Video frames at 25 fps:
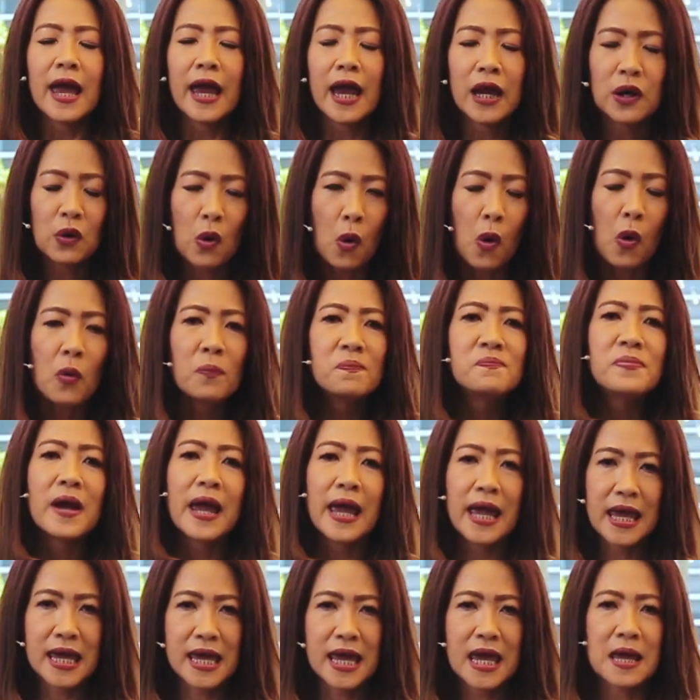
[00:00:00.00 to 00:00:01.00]
and
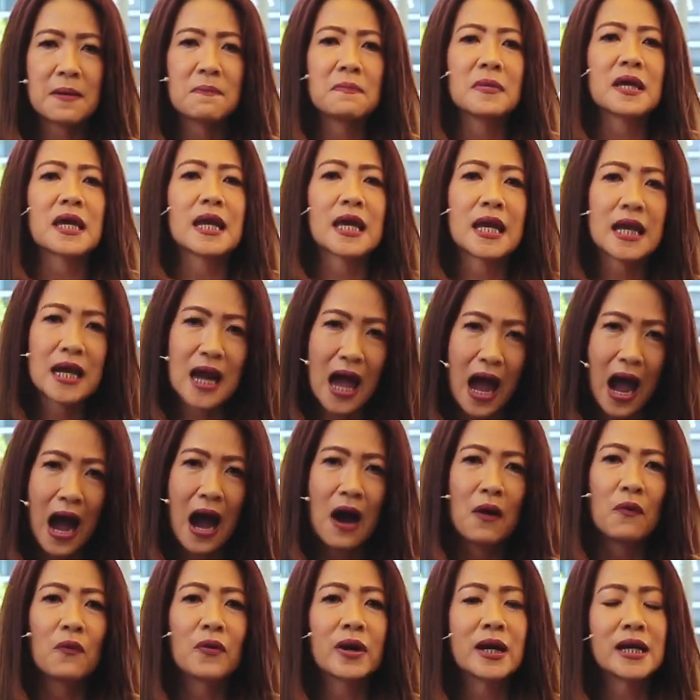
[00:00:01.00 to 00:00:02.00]
obey Him in
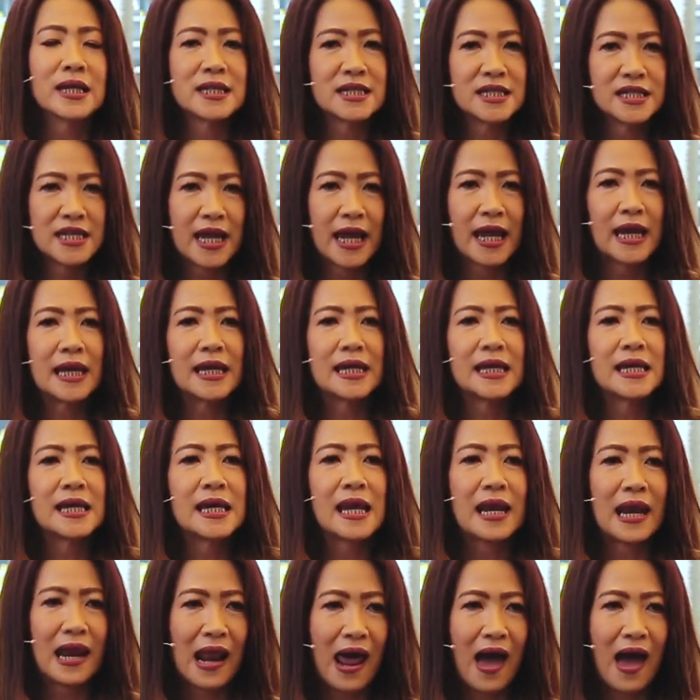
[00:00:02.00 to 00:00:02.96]
our daily